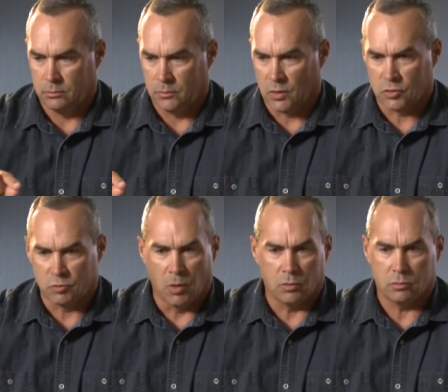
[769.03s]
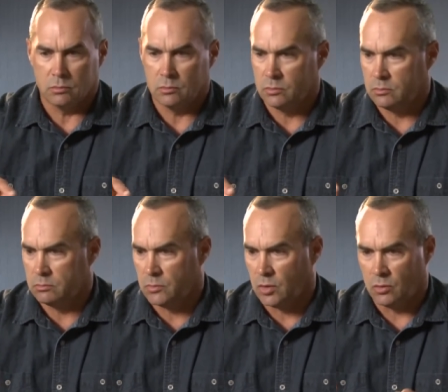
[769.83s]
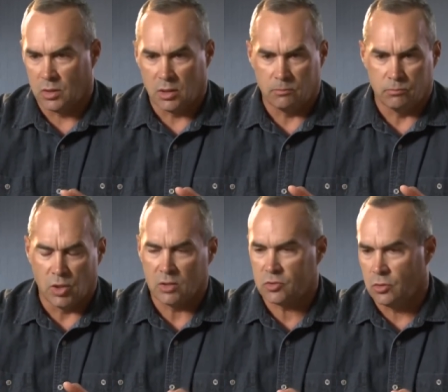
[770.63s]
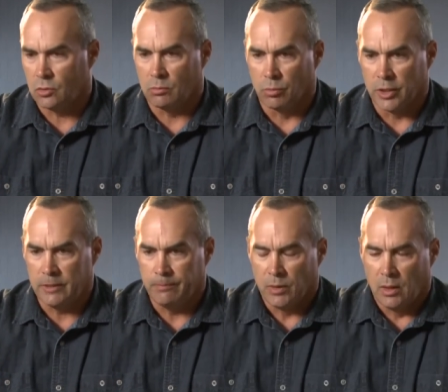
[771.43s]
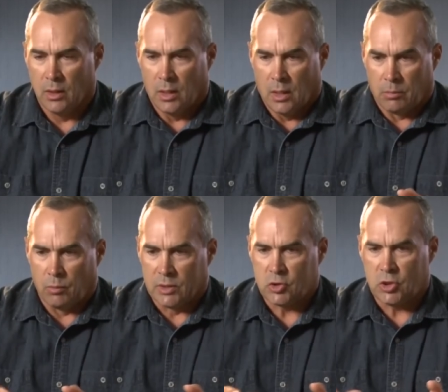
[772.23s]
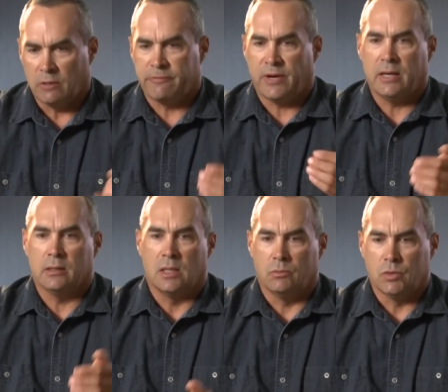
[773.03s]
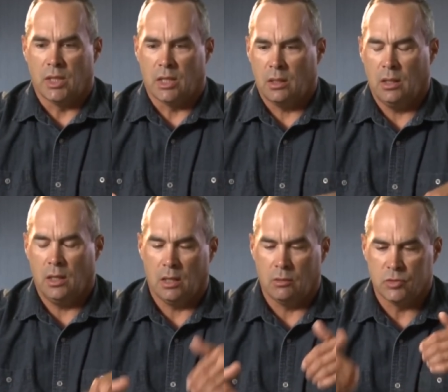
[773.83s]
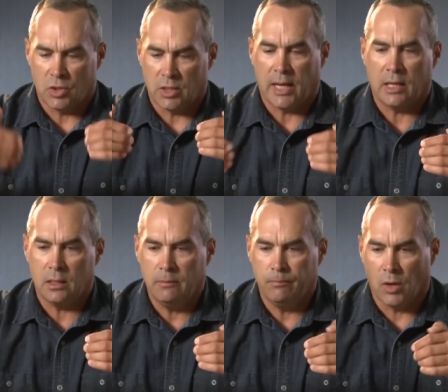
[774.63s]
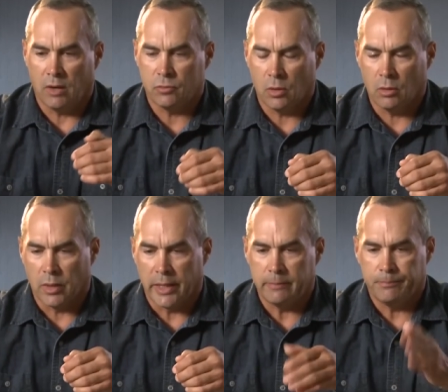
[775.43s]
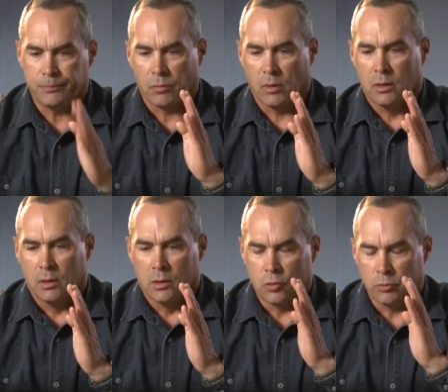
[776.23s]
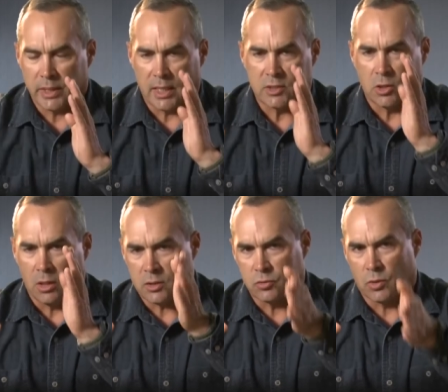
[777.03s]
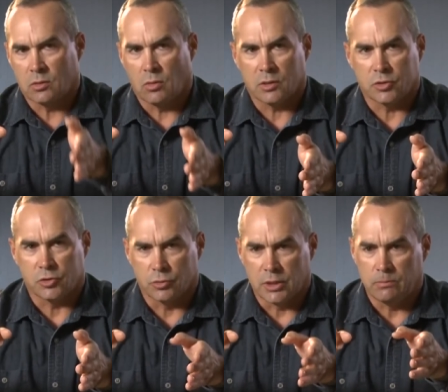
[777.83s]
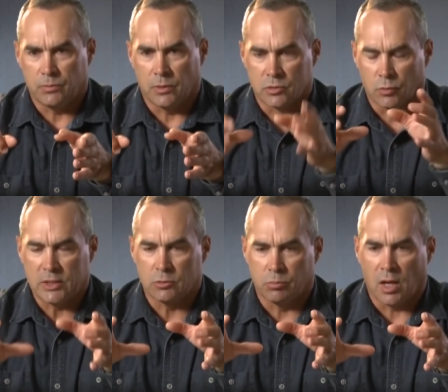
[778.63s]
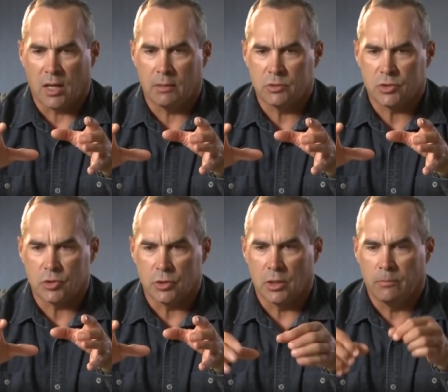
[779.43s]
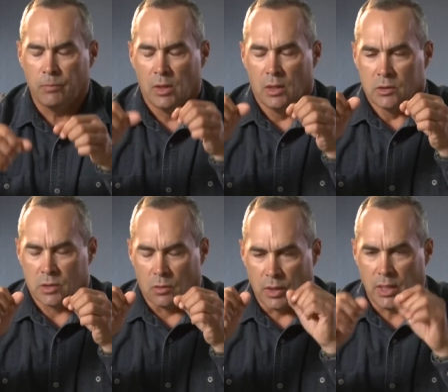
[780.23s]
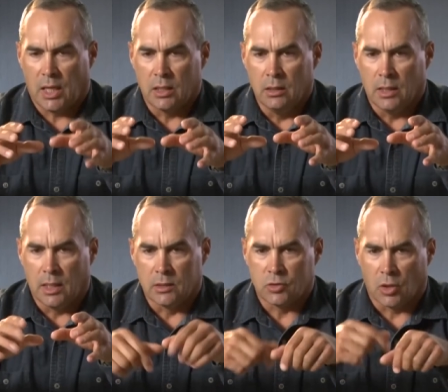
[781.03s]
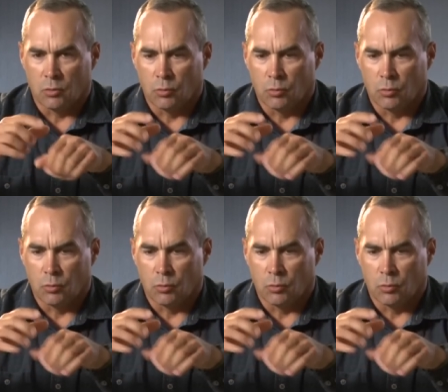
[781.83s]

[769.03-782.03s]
No smoke. No dust, no debris, but we could see the fire coming down, and it was in an alley off to our right. Two of my guys launched right across the street. There was a Ranger blocking position there, so they went ahead and started